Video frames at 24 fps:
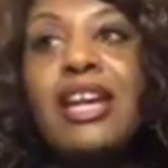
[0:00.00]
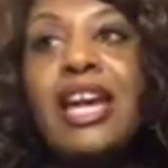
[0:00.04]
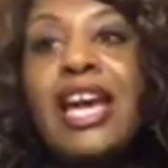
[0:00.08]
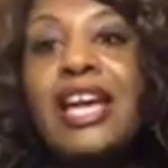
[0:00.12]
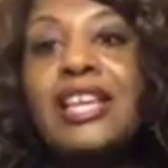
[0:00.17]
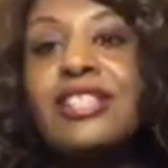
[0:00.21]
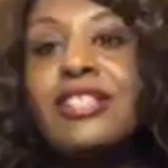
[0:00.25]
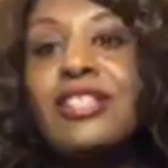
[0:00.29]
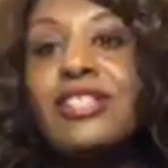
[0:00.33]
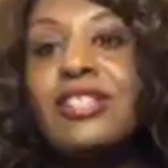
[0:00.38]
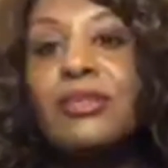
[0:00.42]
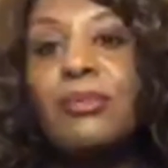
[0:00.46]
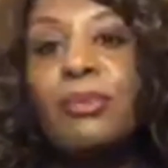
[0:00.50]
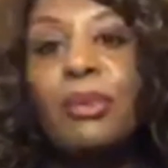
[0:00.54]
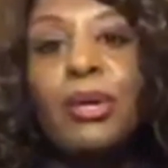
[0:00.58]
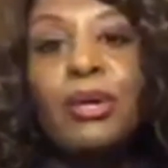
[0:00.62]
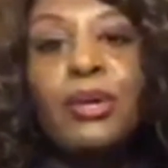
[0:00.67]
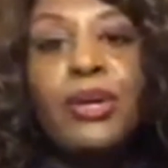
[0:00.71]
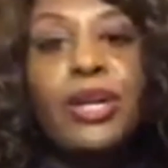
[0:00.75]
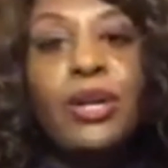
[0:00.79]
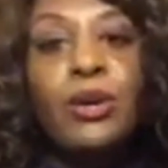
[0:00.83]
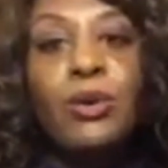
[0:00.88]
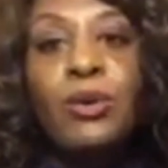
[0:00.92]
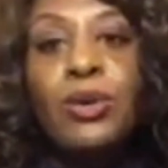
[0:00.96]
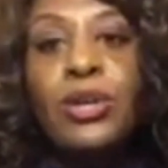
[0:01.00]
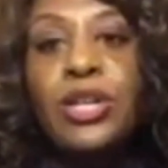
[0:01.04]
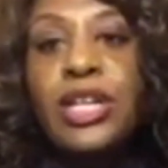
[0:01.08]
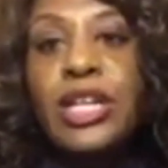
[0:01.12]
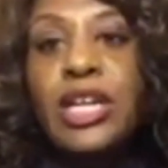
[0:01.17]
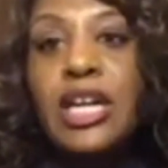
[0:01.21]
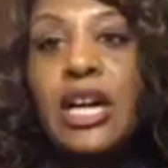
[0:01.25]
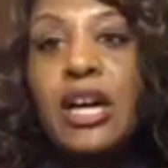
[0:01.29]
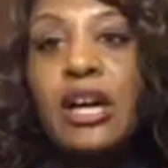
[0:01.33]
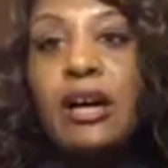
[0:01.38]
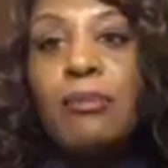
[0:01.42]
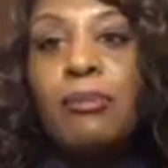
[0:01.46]
has a superiority
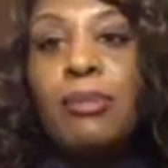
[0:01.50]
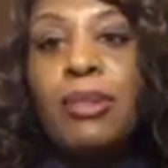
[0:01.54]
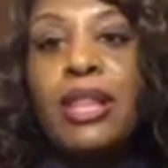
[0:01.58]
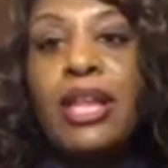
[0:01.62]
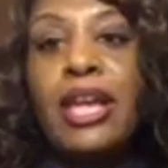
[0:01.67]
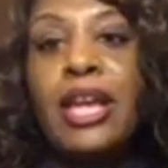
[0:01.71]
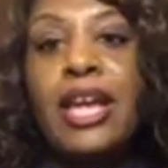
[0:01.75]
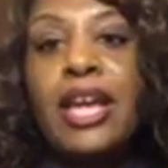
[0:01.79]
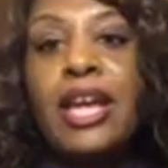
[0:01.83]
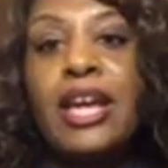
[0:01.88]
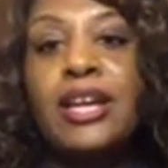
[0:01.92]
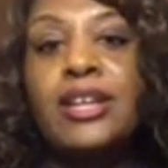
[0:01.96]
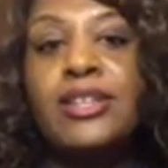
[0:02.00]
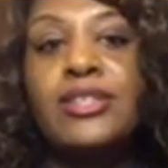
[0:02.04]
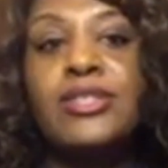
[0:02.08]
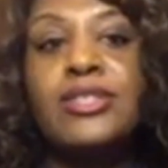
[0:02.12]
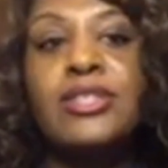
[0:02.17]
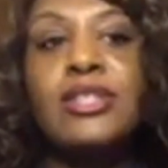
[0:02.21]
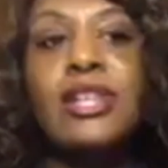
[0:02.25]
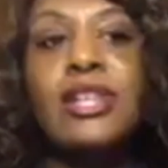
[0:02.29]
complex.